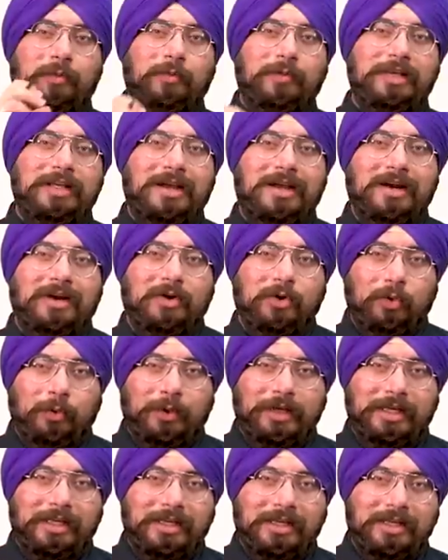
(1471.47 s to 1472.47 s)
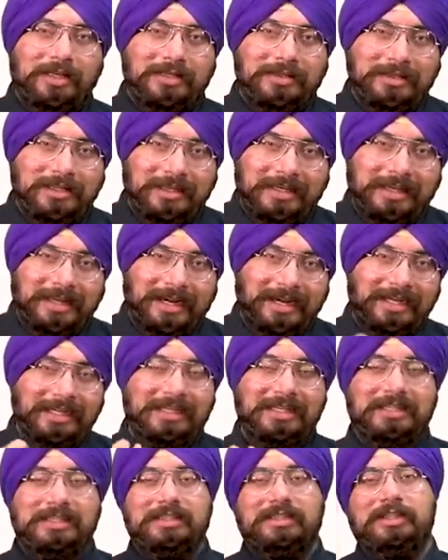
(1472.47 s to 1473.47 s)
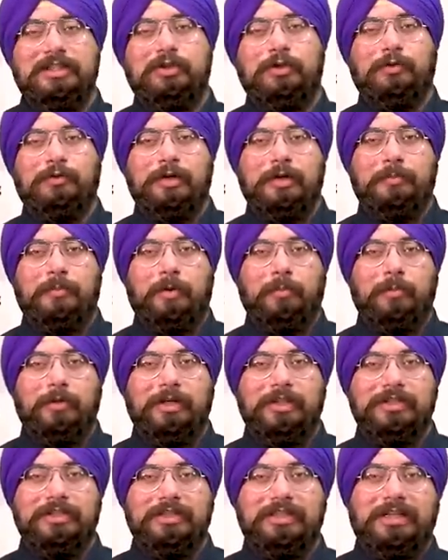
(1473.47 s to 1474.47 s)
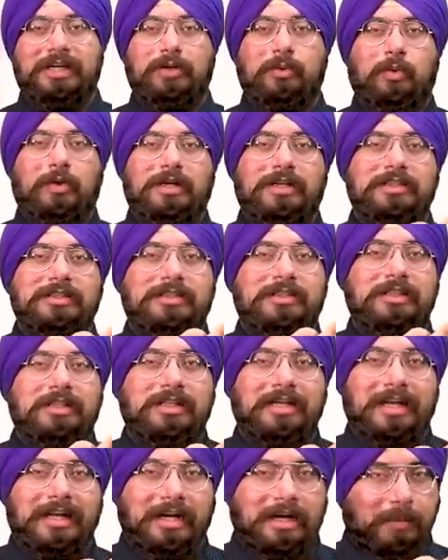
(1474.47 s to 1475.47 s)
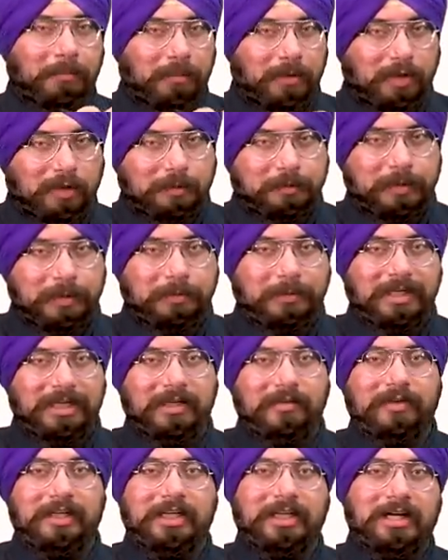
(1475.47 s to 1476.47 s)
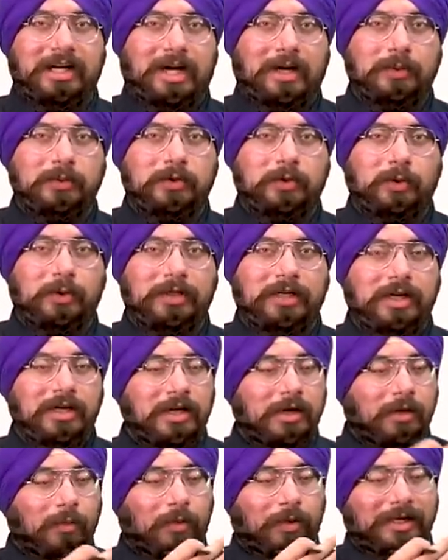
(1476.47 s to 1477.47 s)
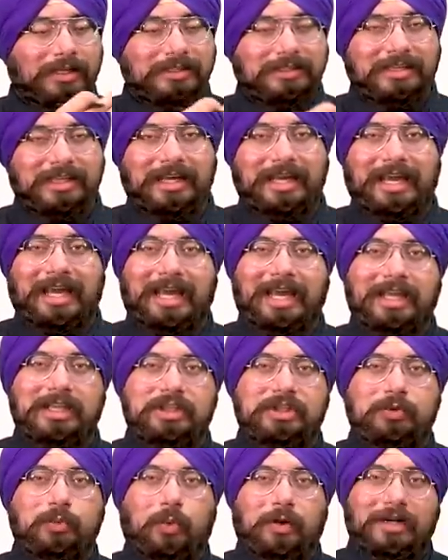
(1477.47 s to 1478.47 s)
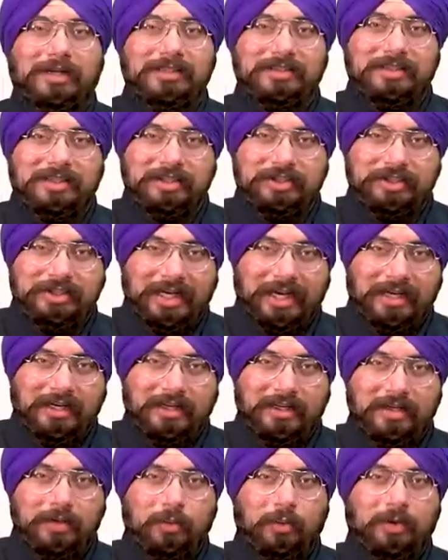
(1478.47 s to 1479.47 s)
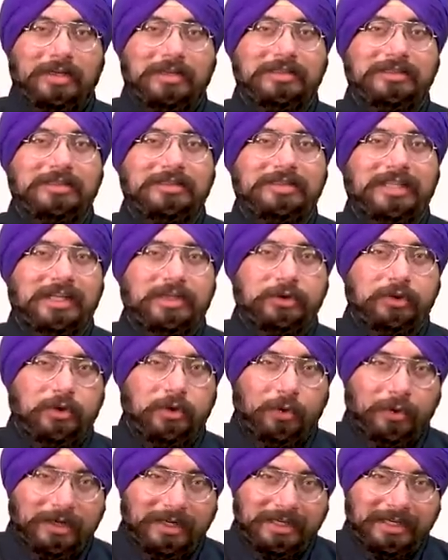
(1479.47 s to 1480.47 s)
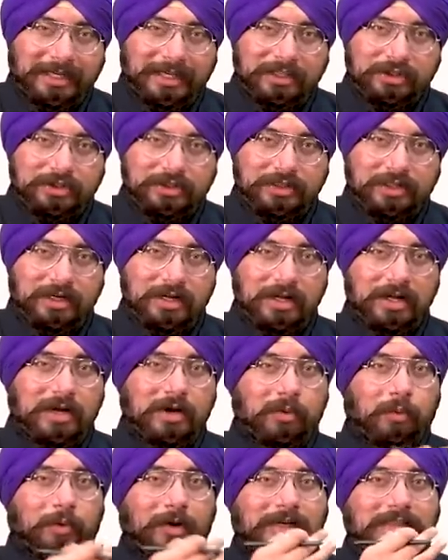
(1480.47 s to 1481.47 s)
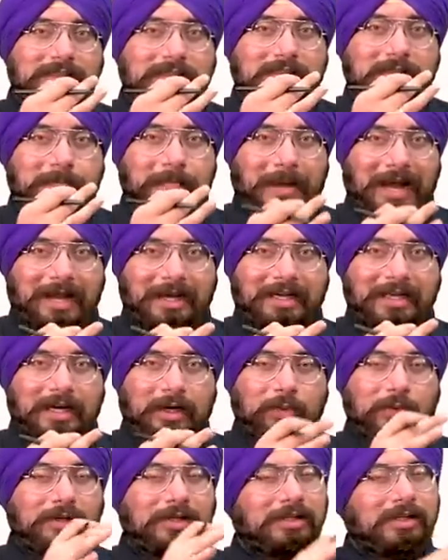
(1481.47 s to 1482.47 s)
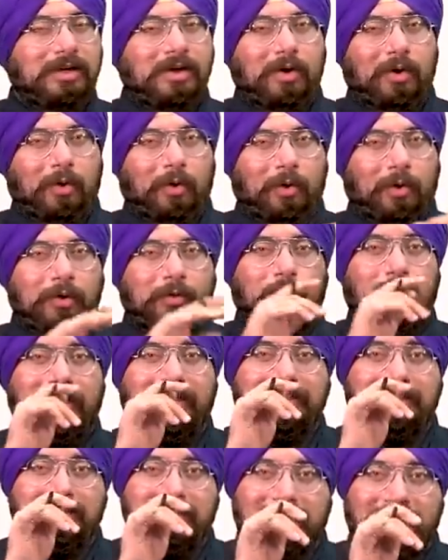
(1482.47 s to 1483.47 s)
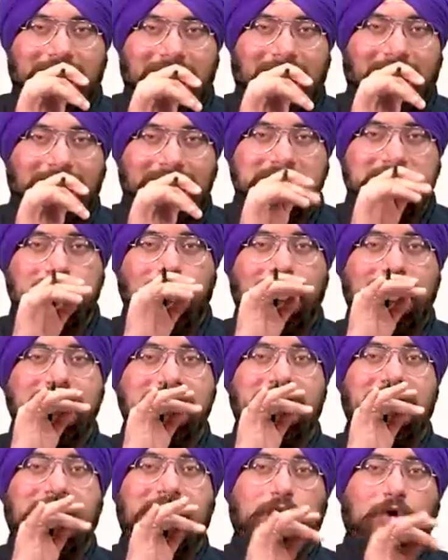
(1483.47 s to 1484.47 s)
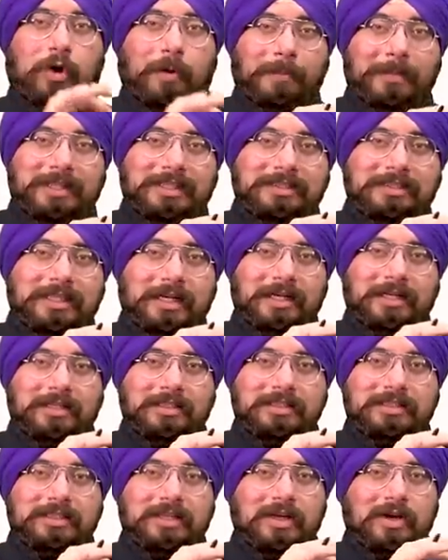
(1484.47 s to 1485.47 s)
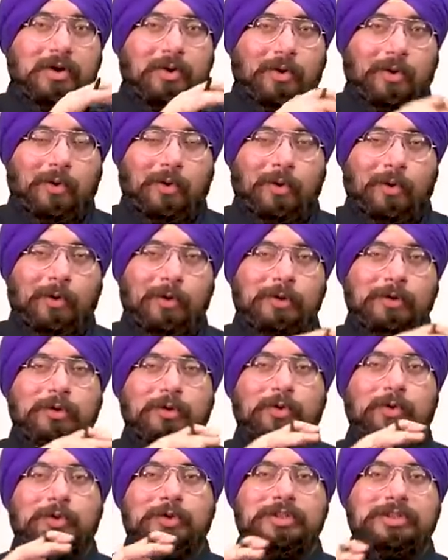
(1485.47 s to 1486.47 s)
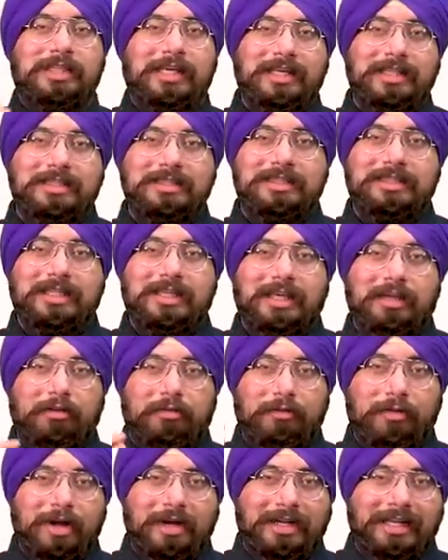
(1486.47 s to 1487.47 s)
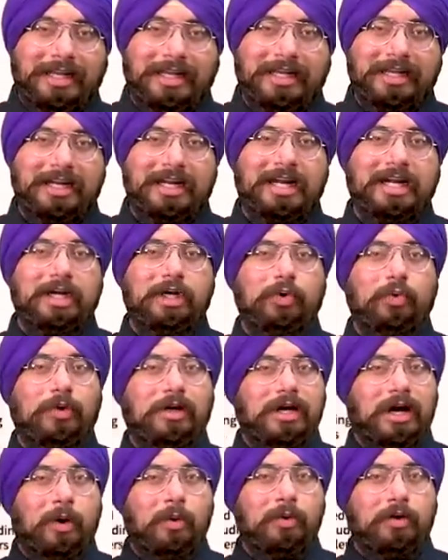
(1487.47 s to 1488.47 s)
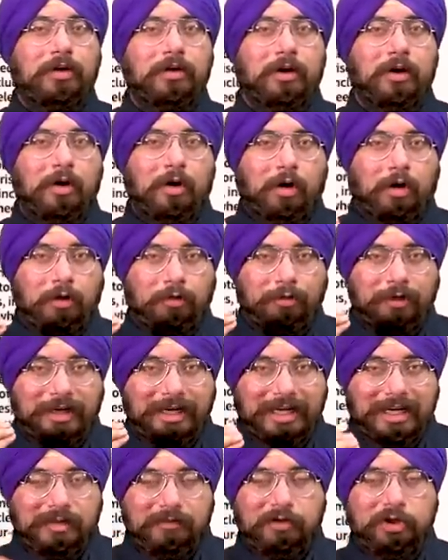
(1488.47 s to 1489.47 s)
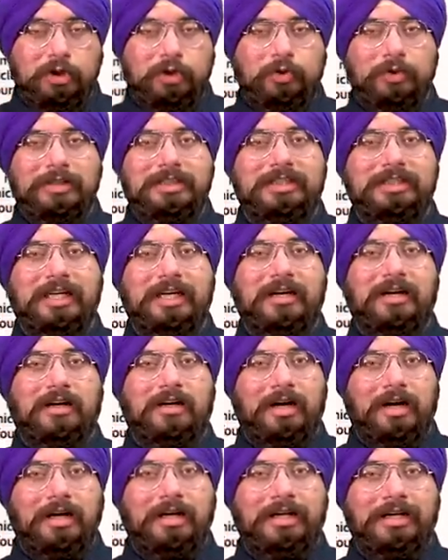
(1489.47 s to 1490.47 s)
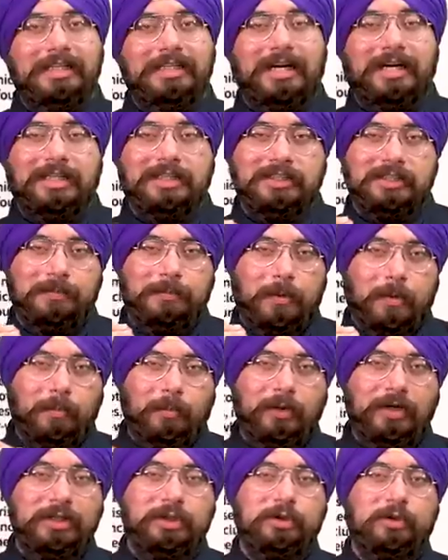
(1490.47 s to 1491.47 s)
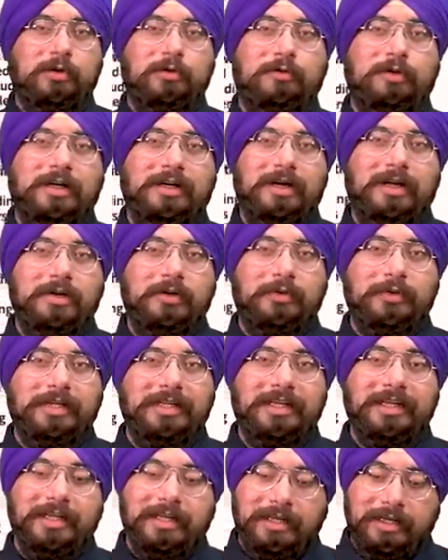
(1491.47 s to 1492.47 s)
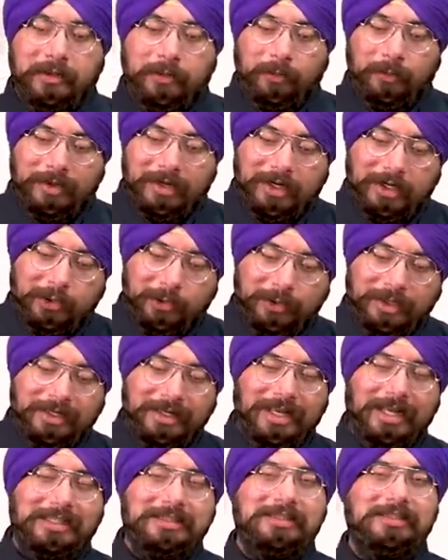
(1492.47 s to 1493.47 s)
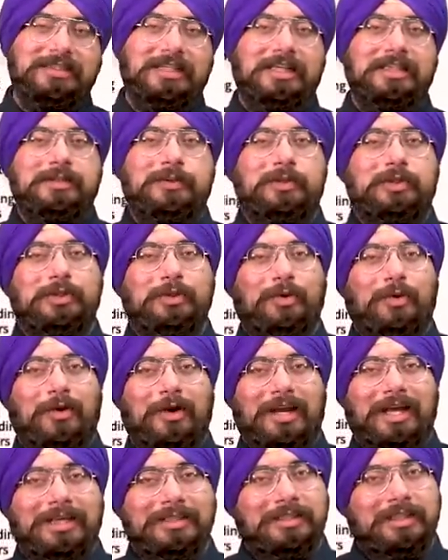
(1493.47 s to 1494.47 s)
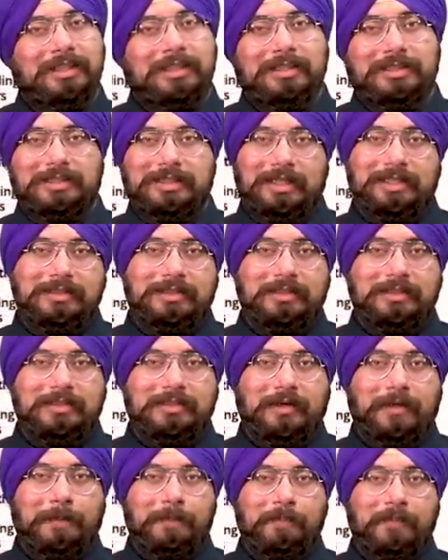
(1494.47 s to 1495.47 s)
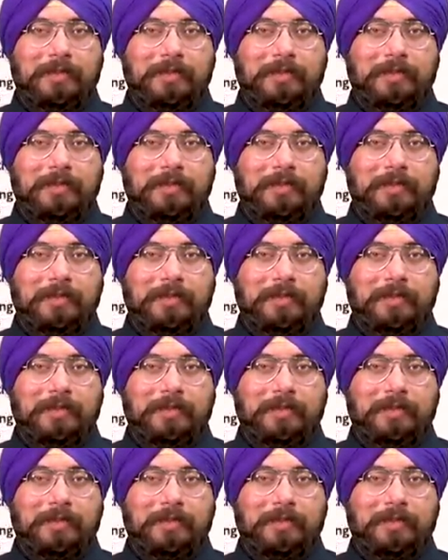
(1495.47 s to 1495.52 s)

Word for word: we are knowing the characteristics of our population, that what is the number of people living in a household, what is the age, what is the gender, what is the sexual orientation, what is the background, all what is the caste, what is the economic status, all those things if we are taking into account of individuals in a country, that is the population of a country, we are doing an exercise which you call as census.